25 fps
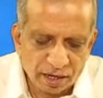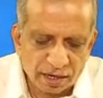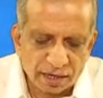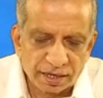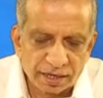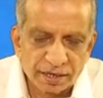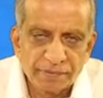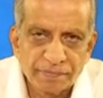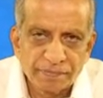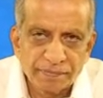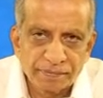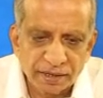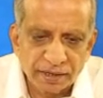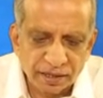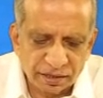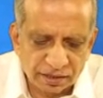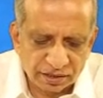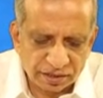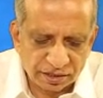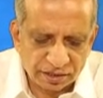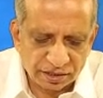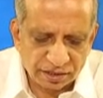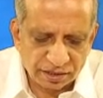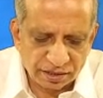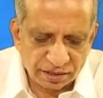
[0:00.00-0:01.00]

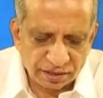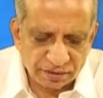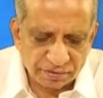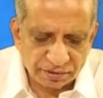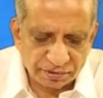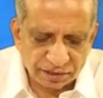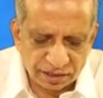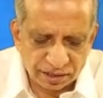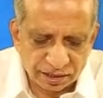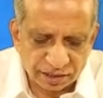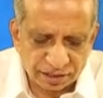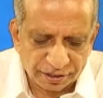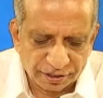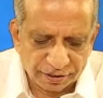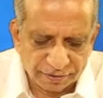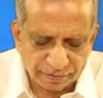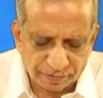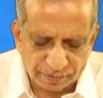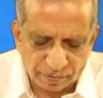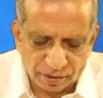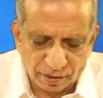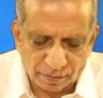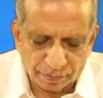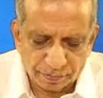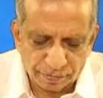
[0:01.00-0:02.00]
Reflexivity
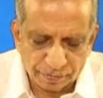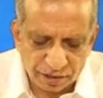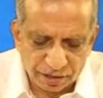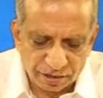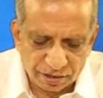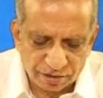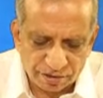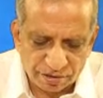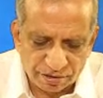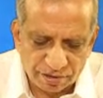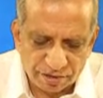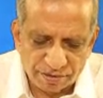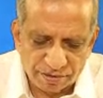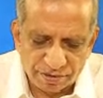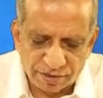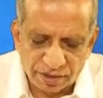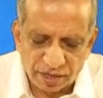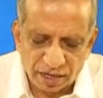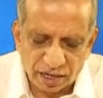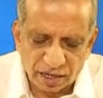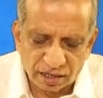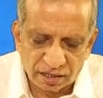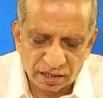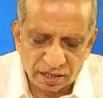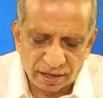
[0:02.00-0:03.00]
means
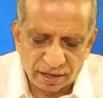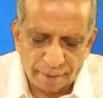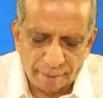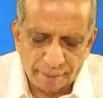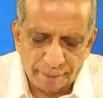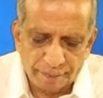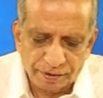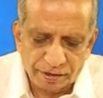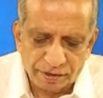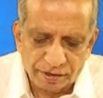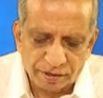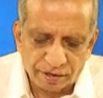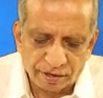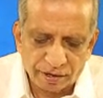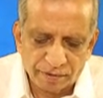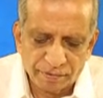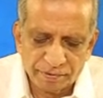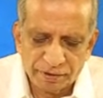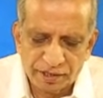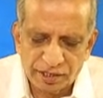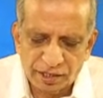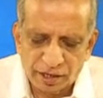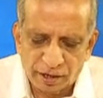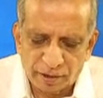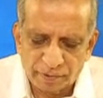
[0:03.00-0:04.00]
that
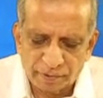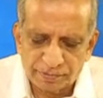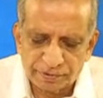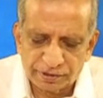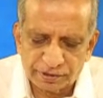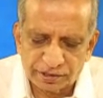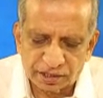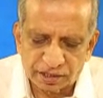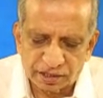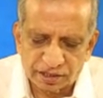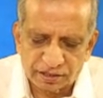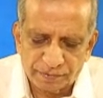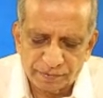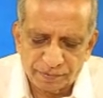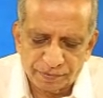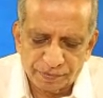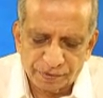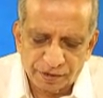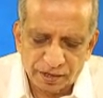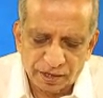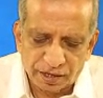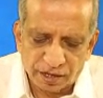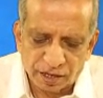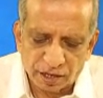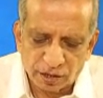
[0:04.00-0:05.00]
every object
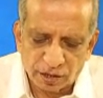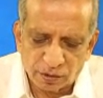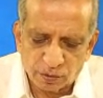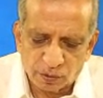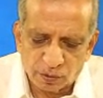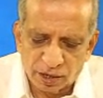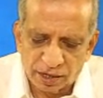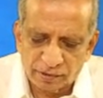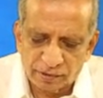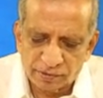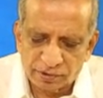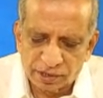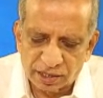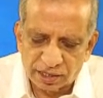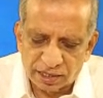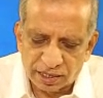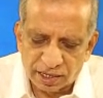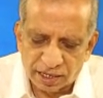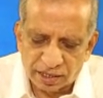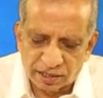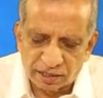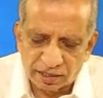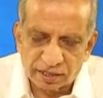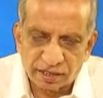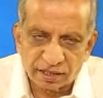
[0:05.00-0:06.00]
in one of the
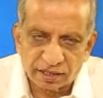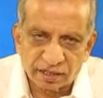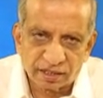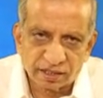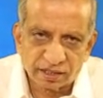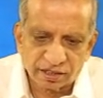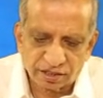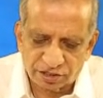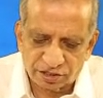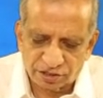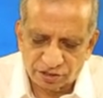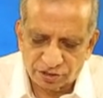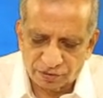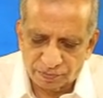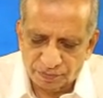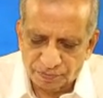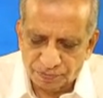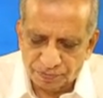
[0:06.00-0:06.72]
categories